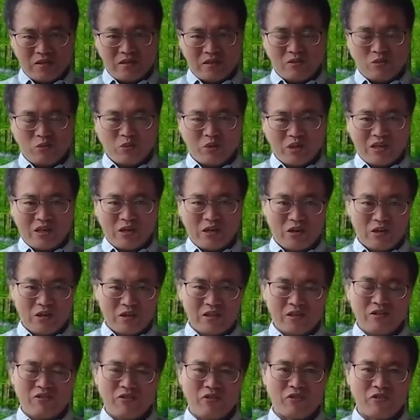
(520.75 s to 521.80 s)
we call
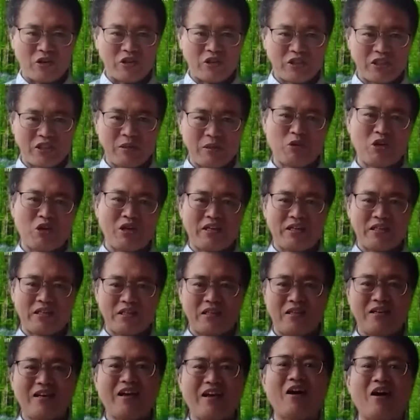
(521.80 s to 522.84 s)
the Forest
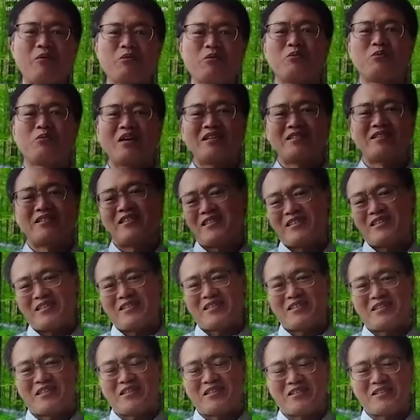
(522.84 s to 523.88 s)
Simulation Optimization
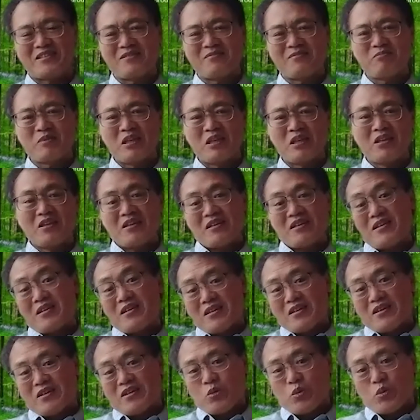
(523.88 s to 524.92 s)
System,
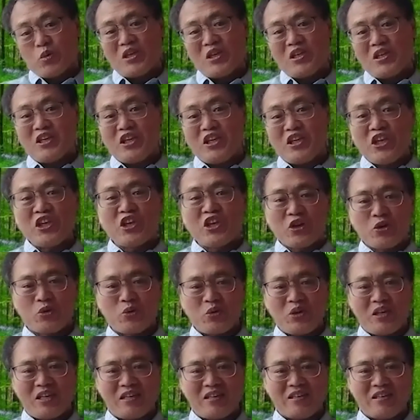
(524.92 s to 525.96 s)
we
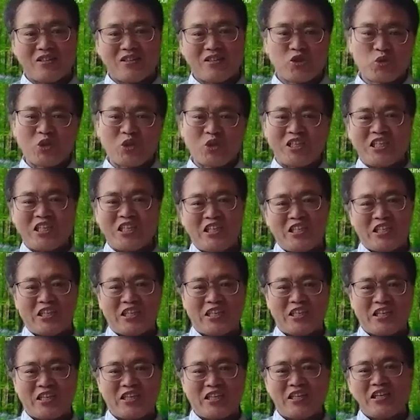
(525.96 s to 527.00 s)
integrate
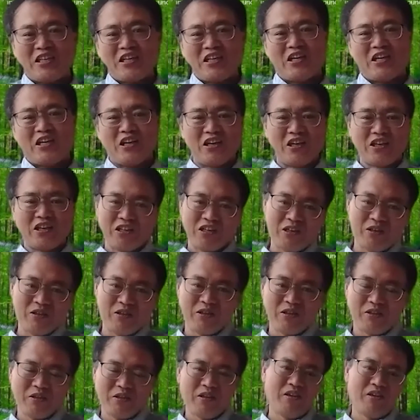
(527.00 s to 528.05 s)
strategic and
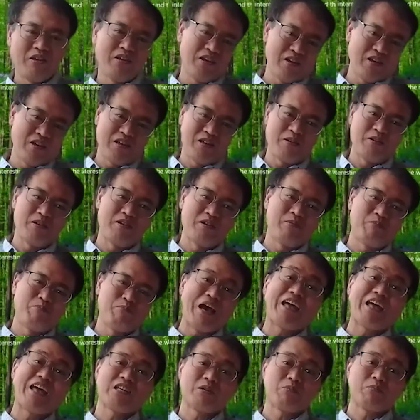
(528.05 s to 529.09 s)
a
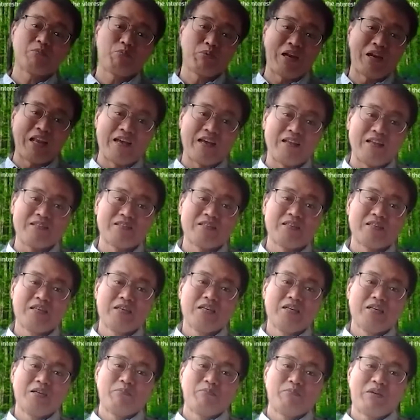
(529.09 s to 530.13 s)
management plan.
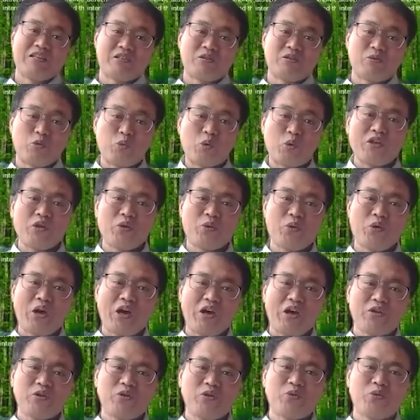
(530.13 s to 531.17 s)
But when
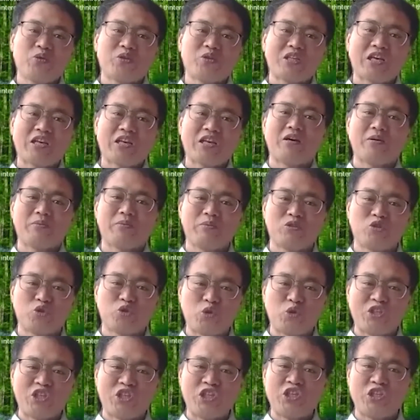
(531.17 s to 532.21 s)
you set up
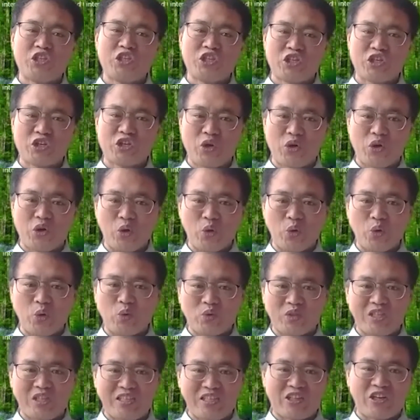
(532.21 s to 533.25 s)
strategic
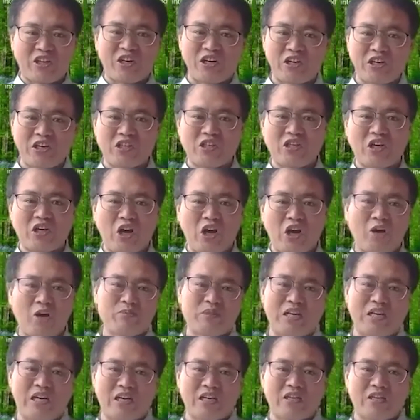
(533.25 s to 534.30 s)
goals and target
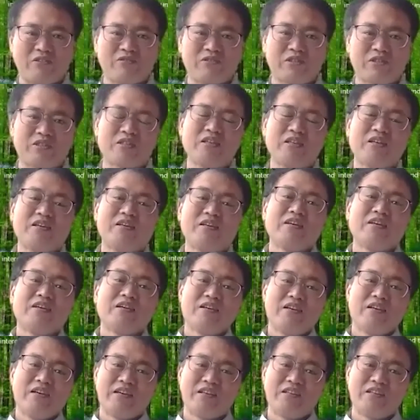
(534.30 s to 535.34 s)
objectives
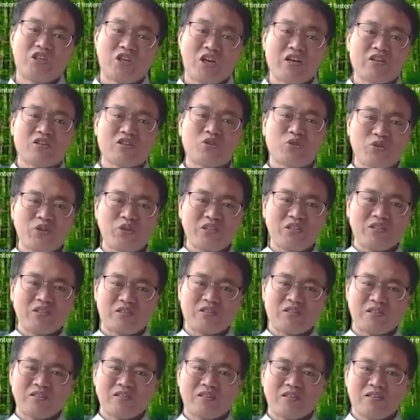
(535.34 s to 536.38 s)
and
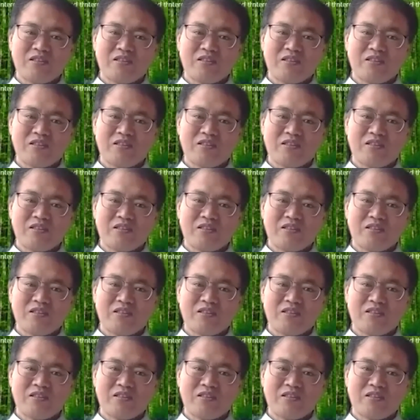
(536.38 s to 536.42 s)
constraints,